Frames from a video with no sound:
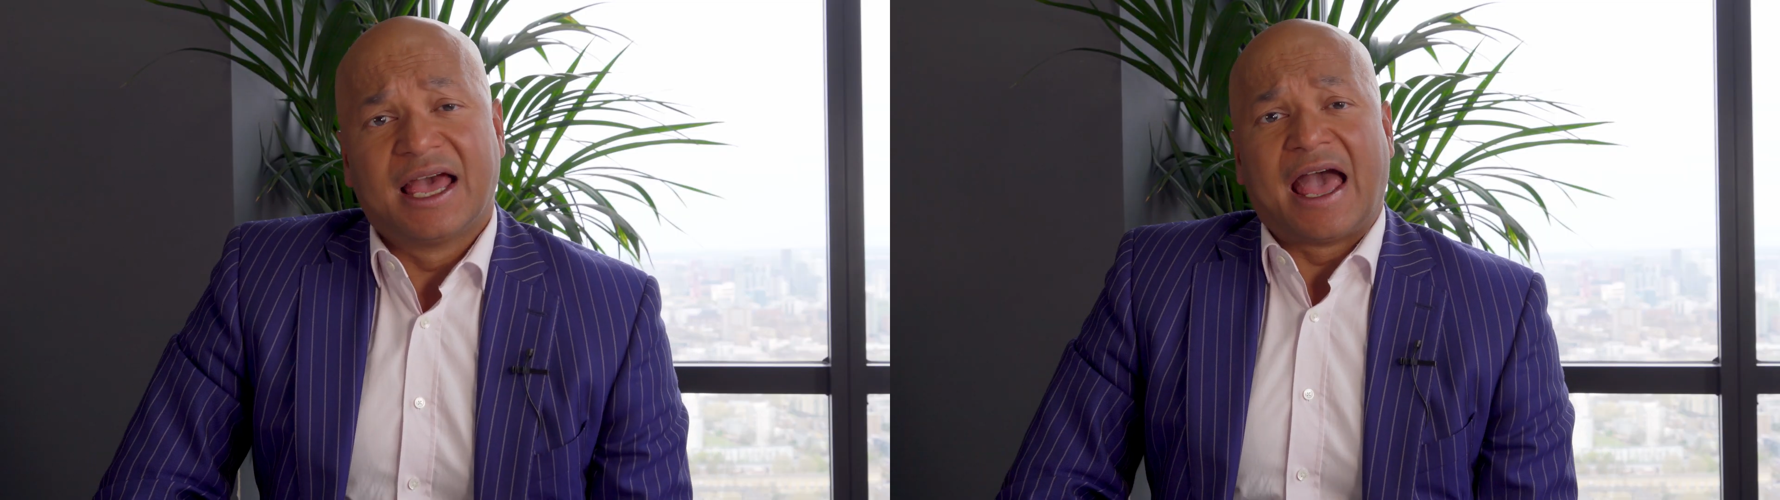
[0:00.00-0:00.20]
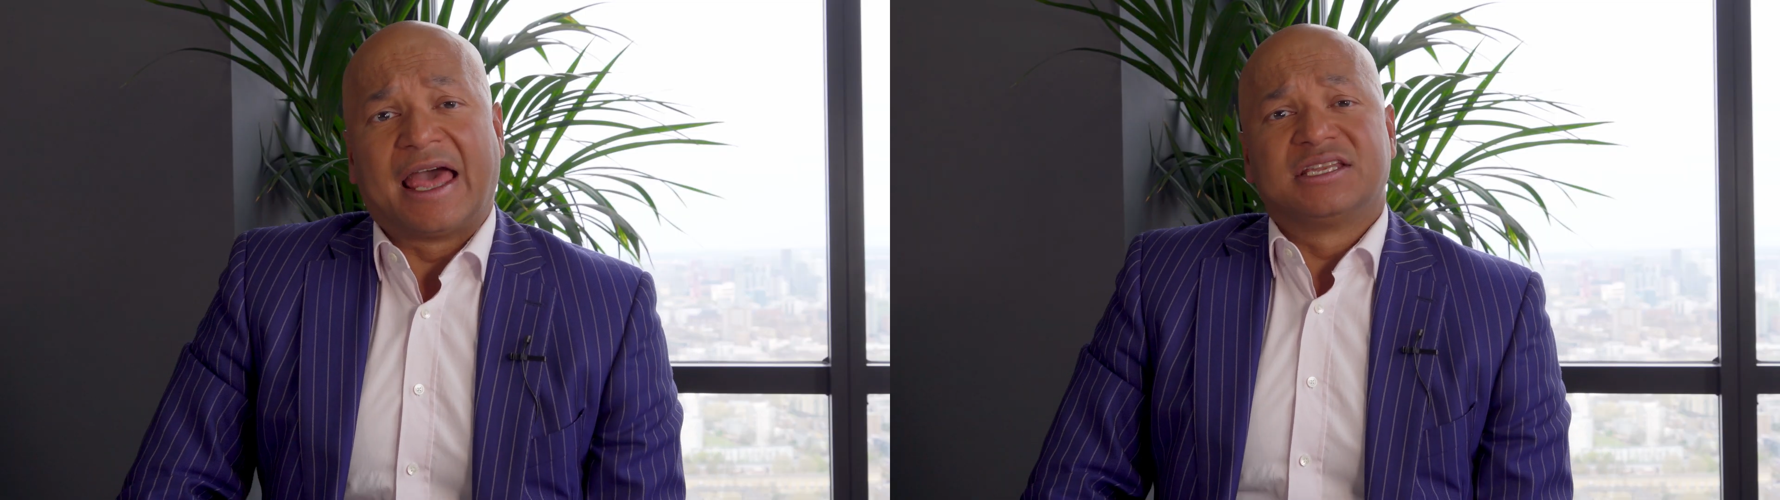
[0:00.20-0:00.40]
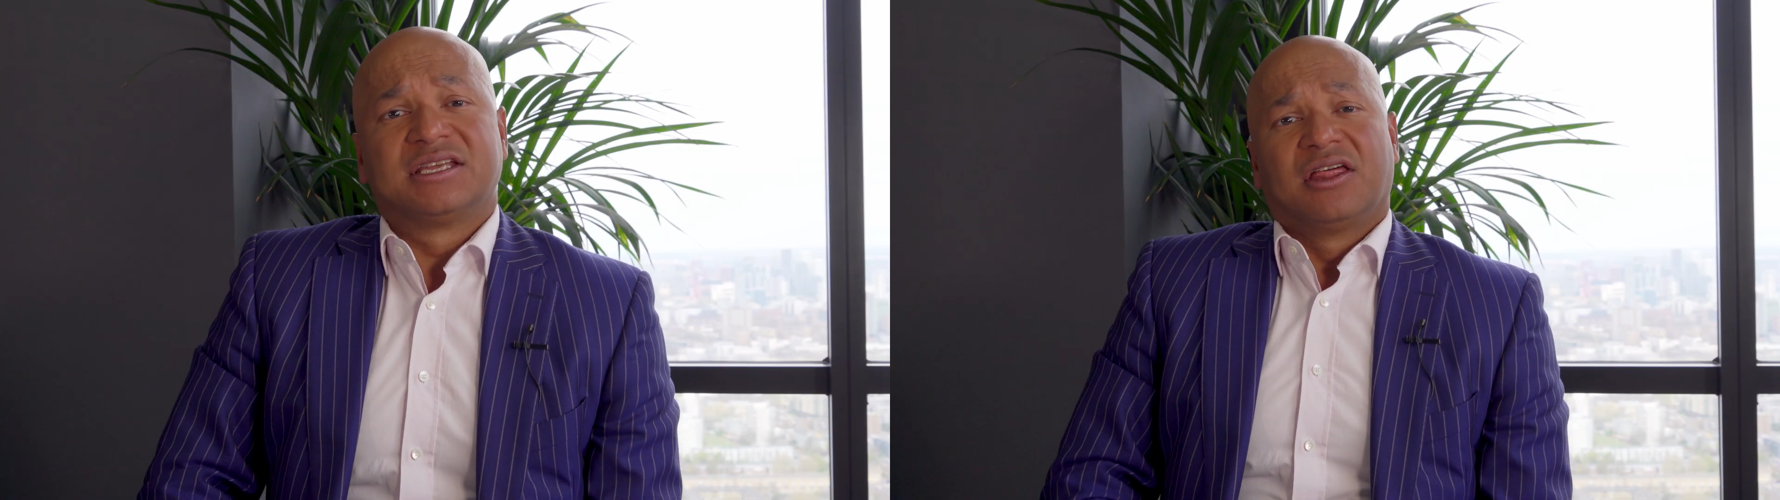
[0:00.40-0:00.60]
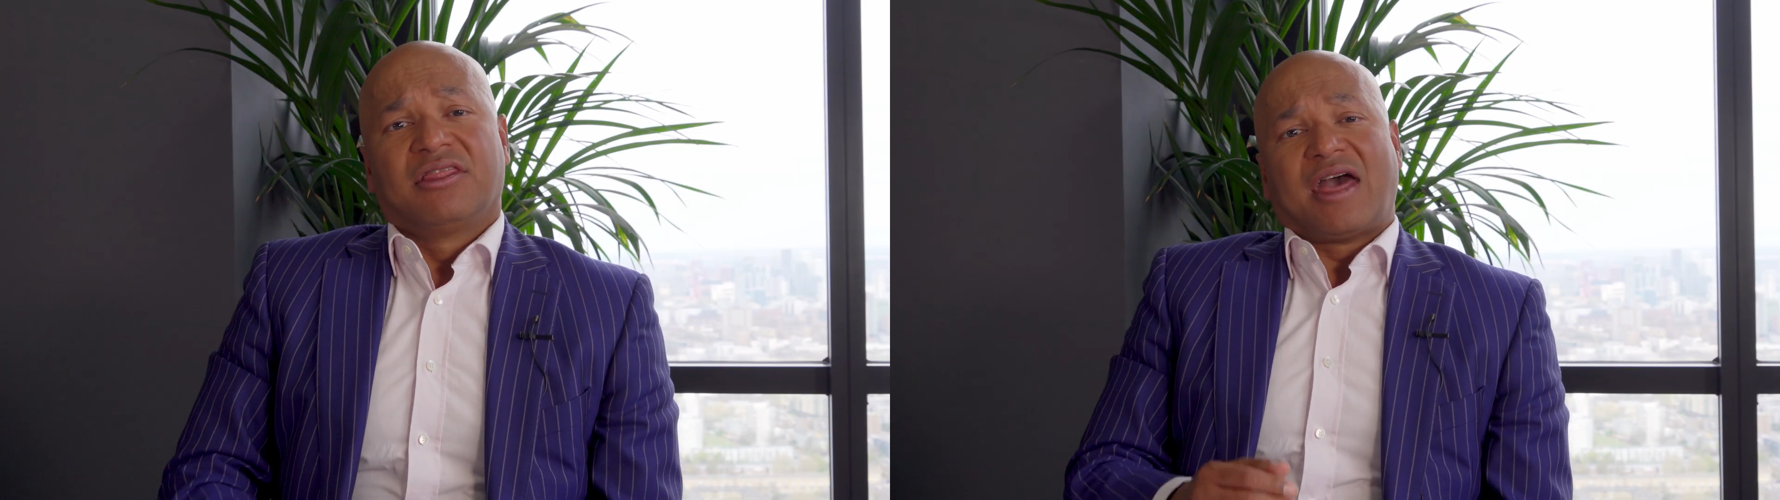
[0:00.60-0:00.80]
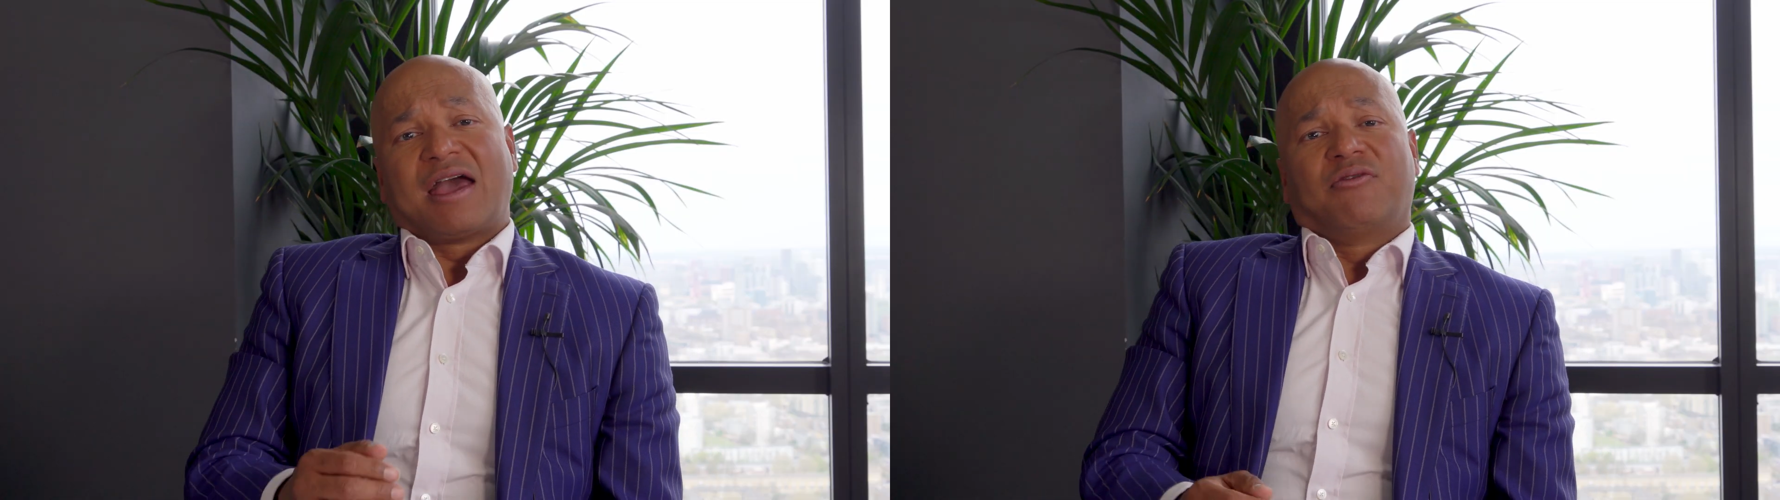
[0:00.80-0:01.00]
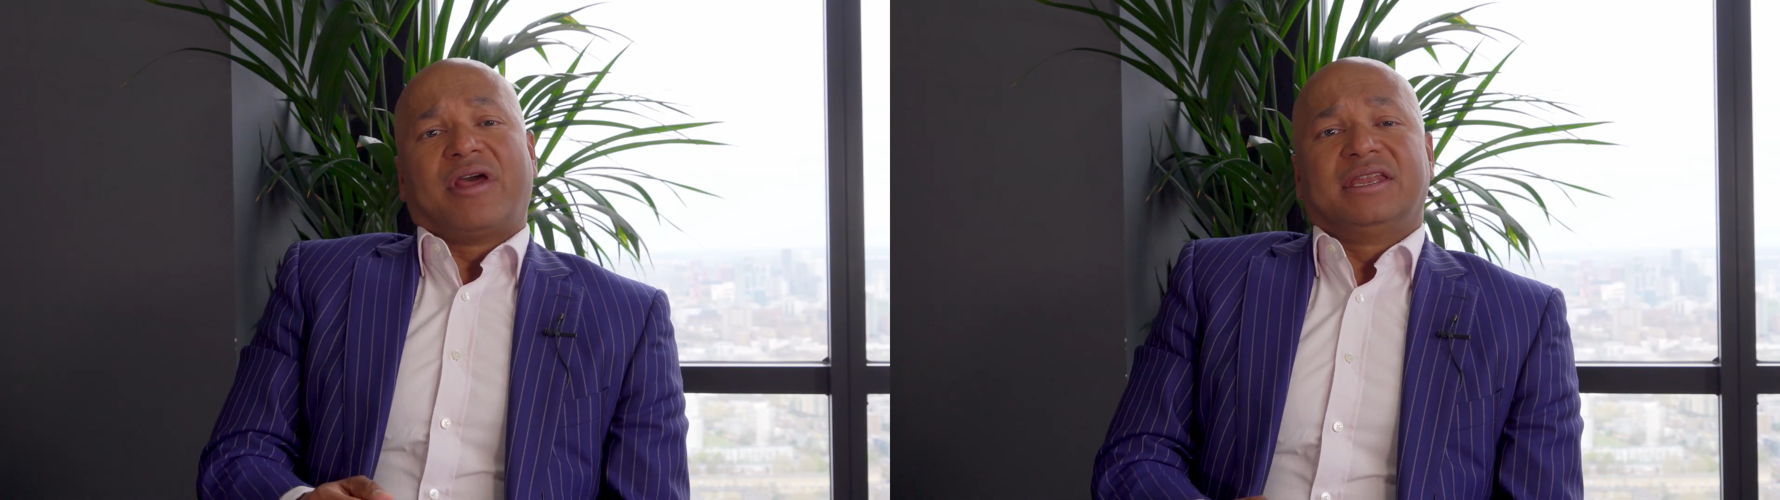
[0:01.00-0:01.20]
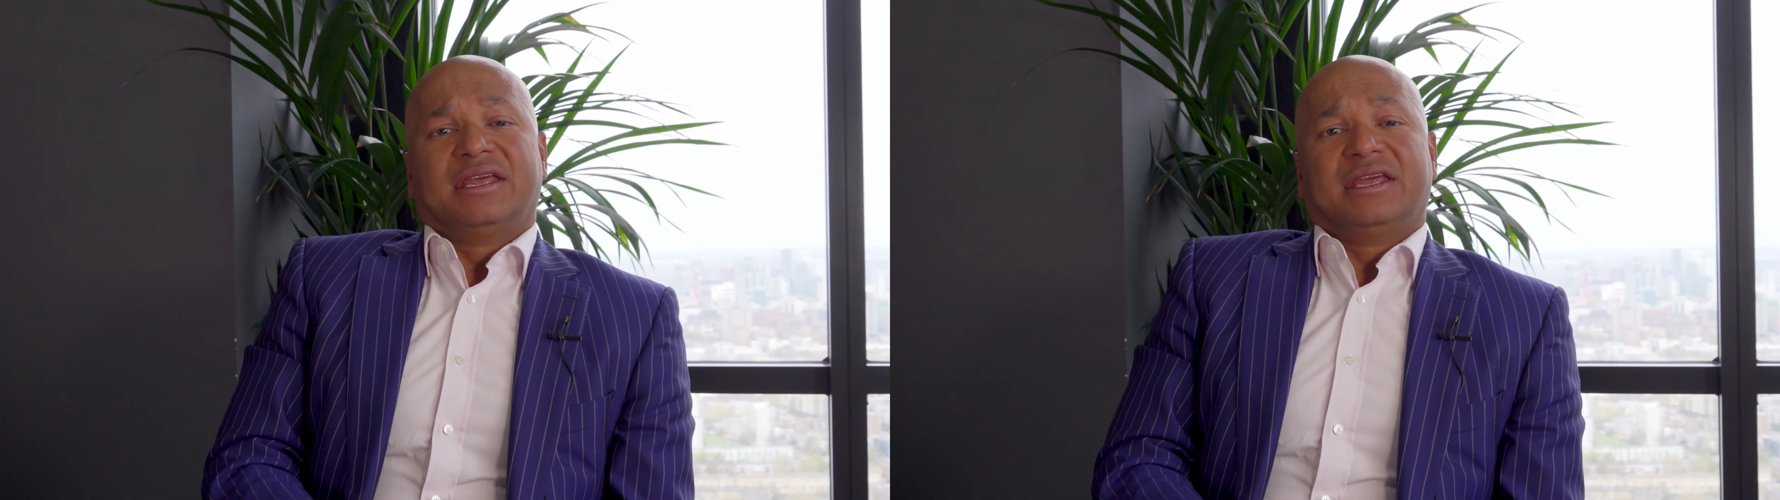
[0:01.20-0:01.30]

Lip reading: And that rate